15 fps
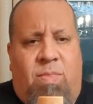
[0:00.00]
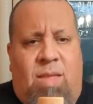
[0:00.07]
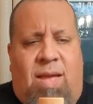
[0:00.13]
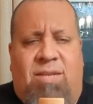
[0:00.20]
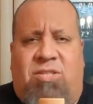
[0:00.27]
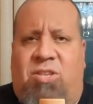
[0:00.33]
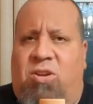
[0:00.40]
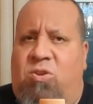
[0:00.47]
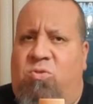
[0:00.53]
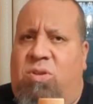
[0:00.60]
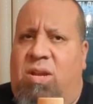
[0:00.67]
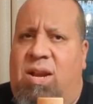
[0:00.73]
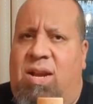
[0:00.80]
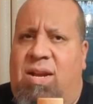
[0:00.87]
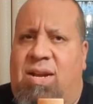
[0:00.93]
I still don't
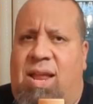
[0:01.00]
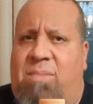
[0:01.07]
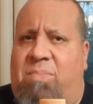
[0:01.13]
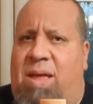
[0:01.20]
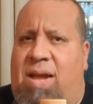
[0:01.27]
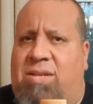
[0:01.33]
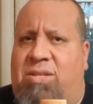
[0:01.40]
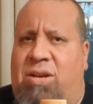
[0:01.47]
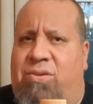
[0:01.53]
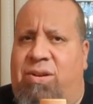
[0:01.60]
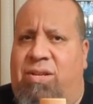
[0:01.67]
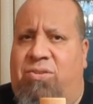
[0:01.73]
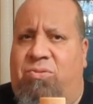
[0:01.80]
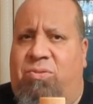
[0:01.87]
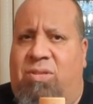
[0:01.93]
get any of that black cherry
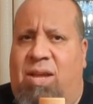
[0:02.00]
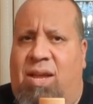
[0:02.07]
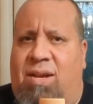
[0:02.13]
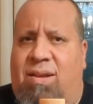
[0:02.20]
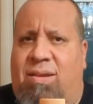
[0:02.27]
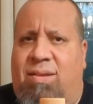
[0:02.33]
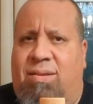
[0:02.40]
that you said.